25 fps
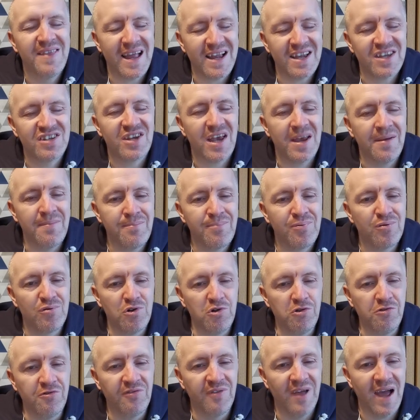Let's
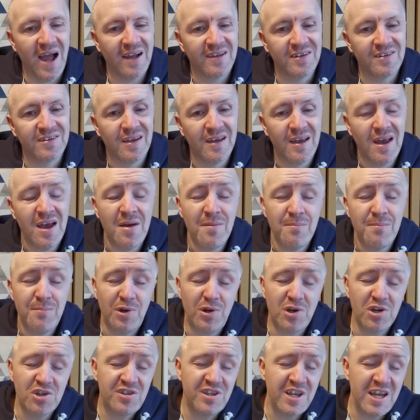improve that,
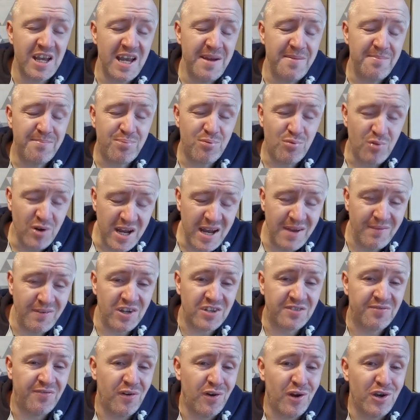because the
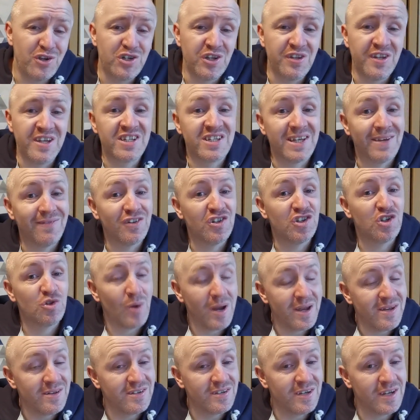previous version, the
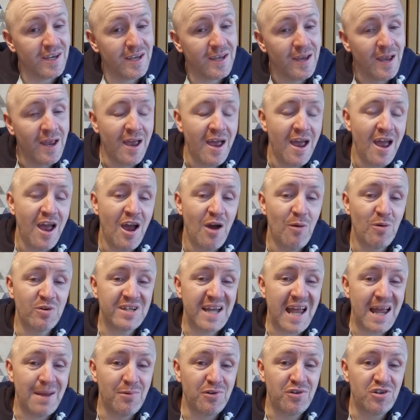720,
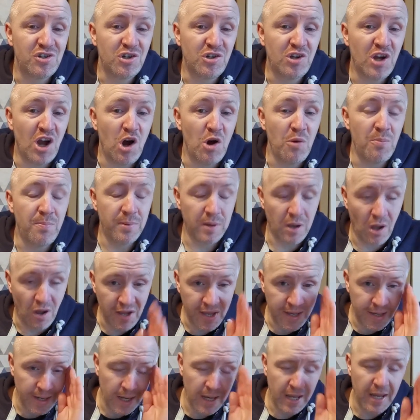was able to go
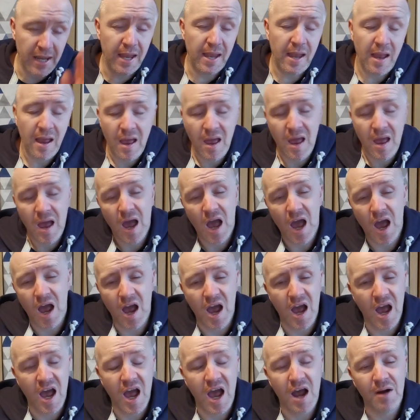blindly
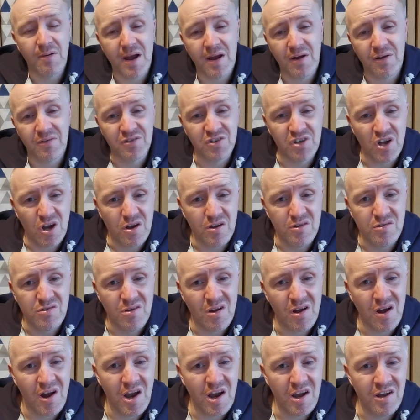around
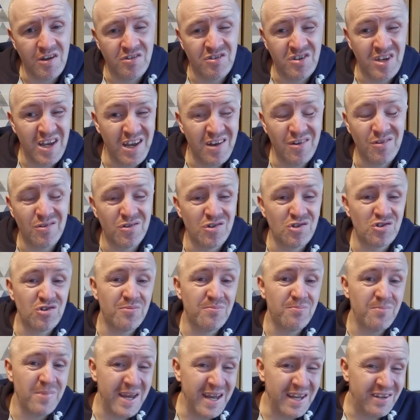
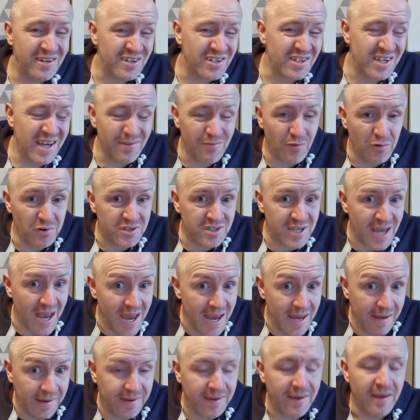1,900 meters, give or
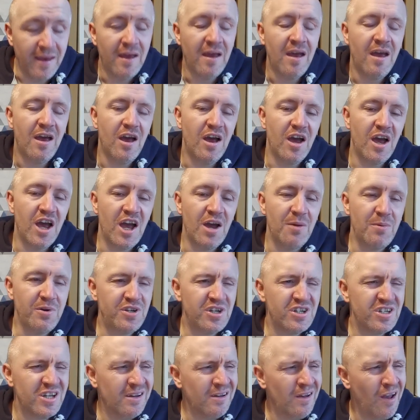take,
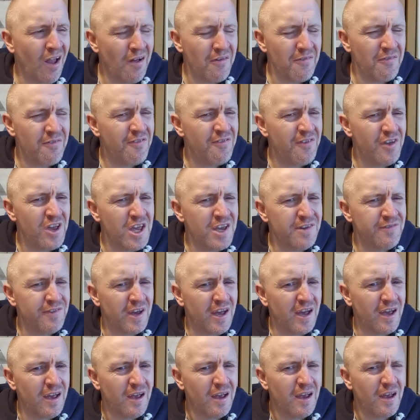which is a lot
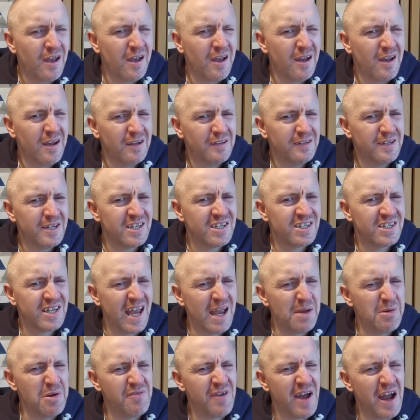further to
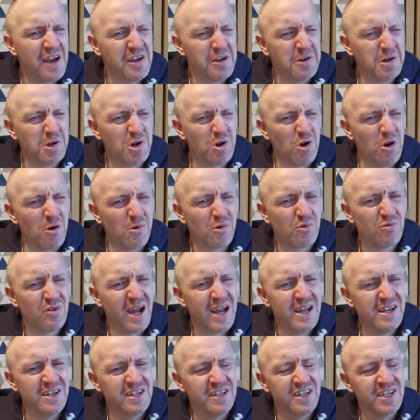say we've had to
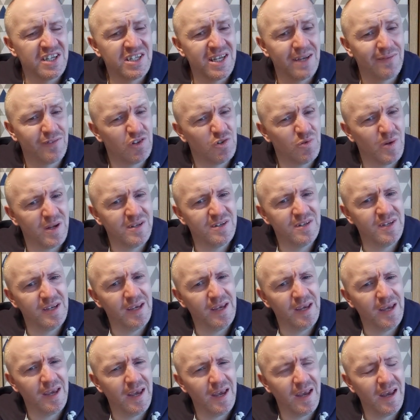upgrade to the
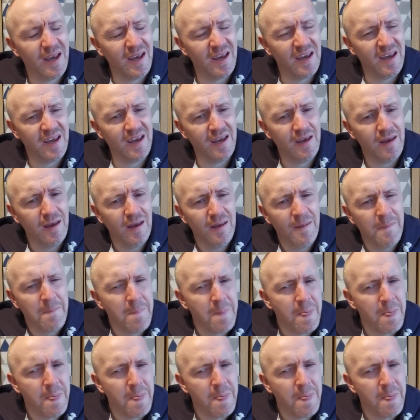720E.